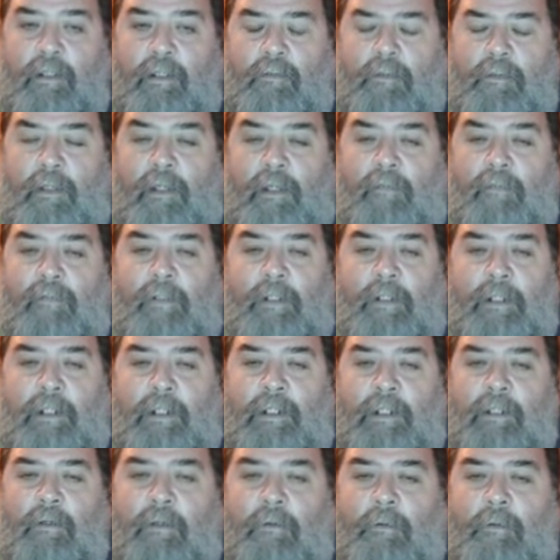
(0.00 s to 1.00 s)
We have a
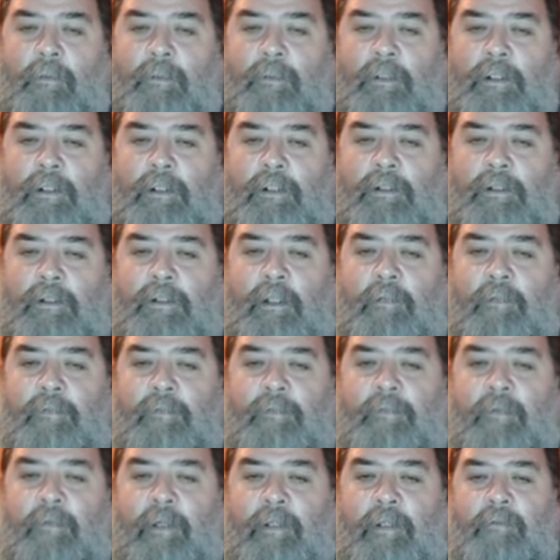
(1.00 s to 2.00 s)
link on the Jeff's
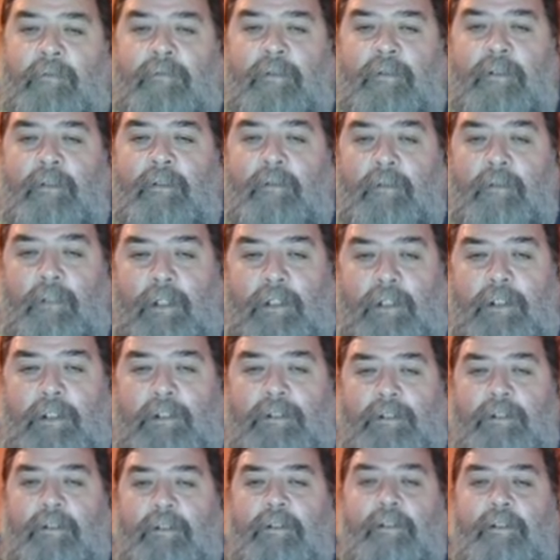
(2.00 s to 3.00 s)
Favourite
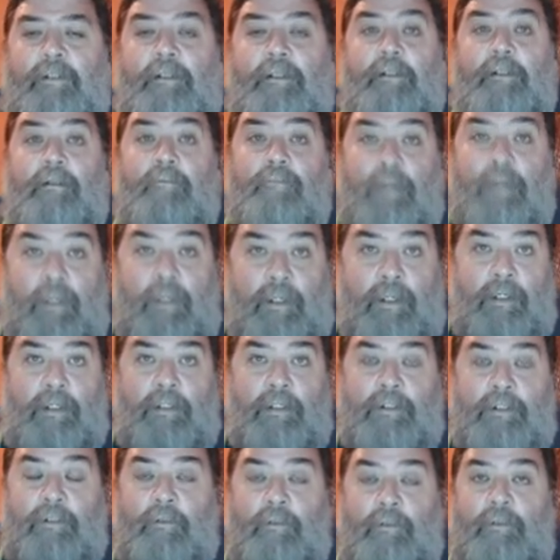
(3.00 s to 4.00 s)
Links
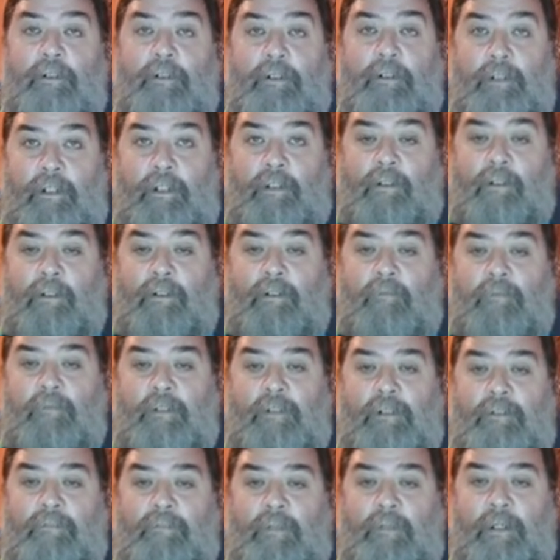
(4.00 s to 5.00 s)
page on the Down Under
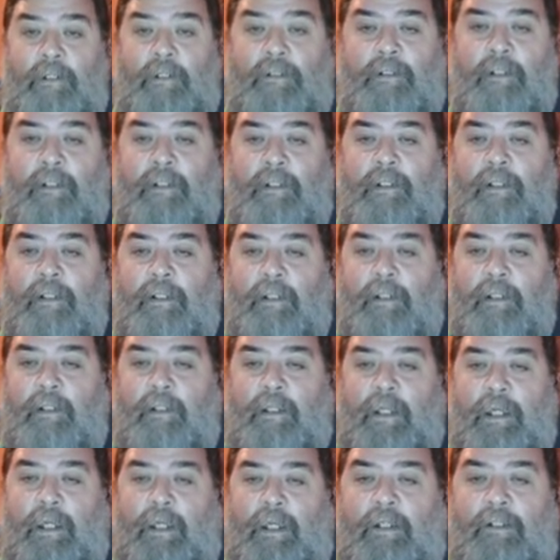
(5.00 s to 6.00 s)
Visa page,
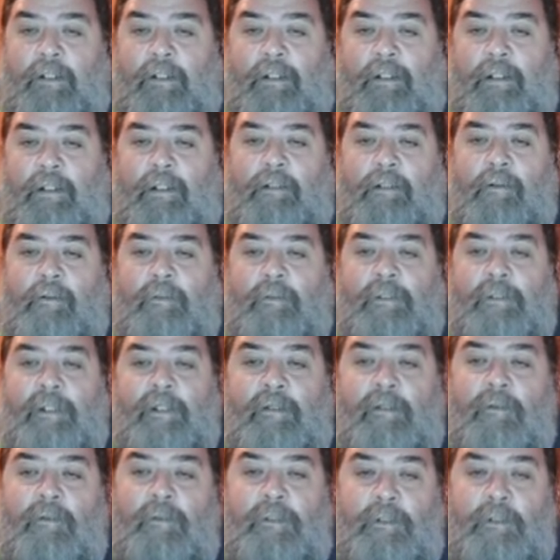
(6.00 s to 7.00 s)
and a link on the
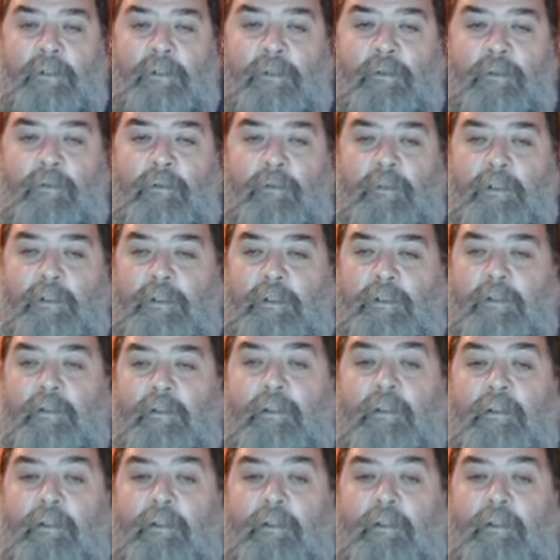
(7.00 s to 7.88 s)
health insurance